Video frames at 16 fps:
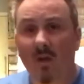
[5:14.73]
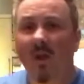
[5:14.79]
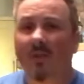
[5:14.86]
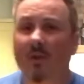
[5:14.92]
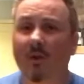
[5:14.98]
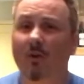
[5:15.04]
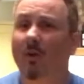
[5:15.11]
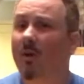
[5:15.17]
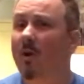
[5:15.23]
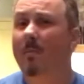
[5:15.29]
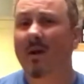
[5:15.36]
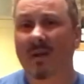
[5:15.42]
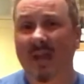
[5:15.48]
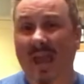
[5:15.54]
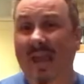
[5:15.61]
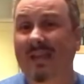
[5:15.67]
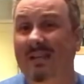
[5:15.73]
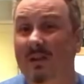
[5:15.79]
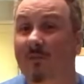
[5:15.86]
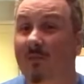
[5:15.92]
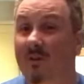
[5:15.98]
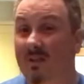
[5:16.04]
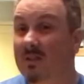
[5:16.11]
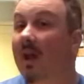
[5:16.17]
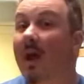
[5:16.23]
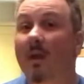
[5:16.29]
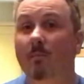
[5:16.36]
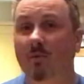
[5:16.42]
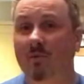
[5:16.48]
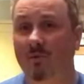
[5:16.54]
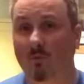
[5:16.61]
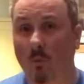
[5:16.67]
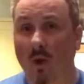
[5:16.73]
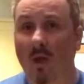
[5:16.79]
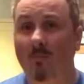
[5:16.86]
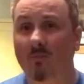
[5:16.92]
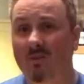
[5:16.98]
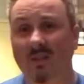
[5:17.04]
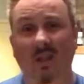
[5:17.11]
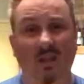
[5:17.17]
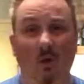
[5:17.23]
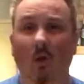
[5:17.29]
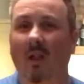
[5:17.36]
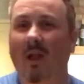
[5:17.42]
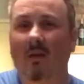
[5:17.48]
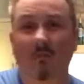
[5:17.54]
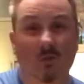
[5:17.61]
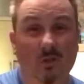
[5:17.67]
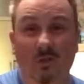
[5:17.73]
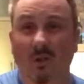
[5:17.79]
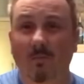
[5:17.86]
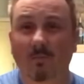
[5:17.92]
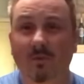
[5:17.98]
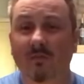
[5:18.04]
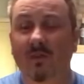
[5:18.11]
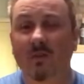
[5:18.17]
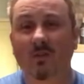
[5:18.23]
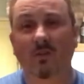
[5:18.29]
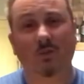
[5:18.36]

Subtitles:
There are about 8 different types of webs, and then they all have their subdivisions.